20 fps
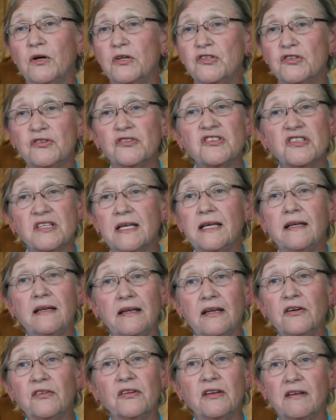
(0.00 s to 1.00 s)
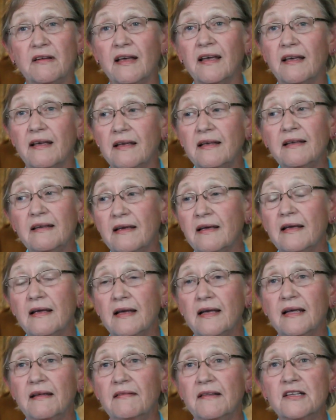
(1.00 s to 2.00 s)
What you're saying here today
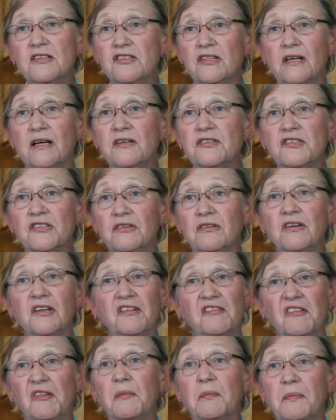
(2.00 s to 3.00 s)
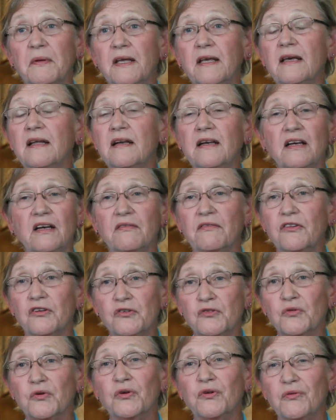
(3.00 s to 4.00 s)
in this lawsuit is the beginning of
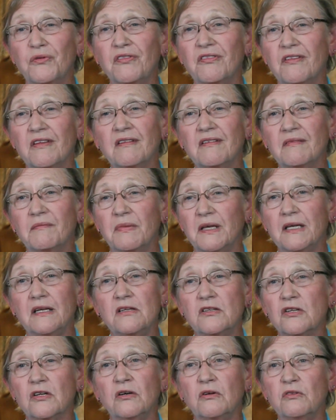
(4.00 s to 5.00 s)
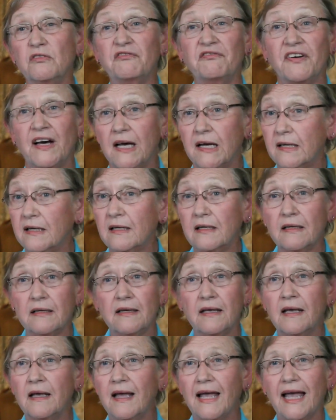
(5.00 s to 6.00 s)
the truth being told finally.